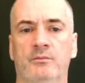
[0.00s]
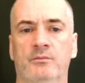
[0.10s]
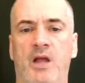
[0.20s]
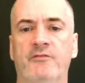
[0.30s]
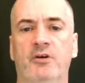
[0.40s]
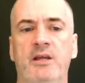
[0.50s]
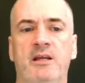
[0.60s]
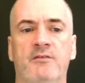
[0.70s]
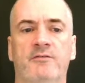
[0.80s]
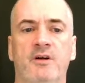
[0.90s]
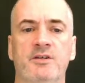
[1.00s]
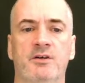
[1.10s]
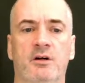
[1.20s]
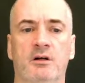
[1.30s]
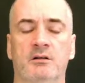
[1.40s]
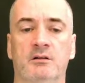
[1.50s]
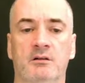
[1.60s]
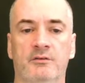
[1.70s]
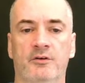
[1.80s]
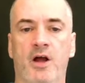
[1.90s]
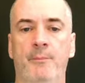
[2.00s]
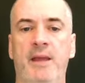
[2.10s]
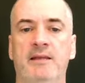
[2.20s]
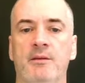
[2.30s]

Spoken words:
after he confronted her for not paying